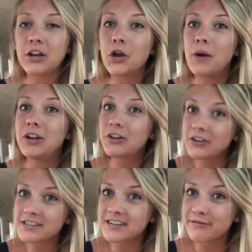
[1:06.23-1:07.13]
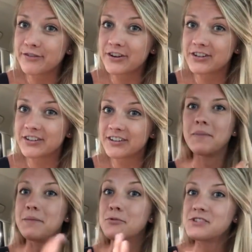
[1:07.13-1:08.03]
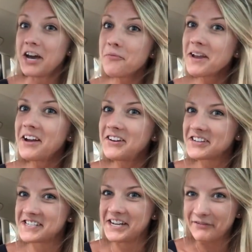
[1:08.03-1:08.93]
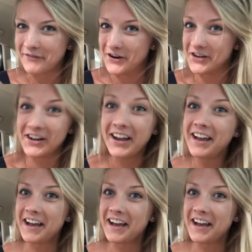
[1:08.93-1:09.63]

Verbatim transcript: I know I look different, people tell me I look different,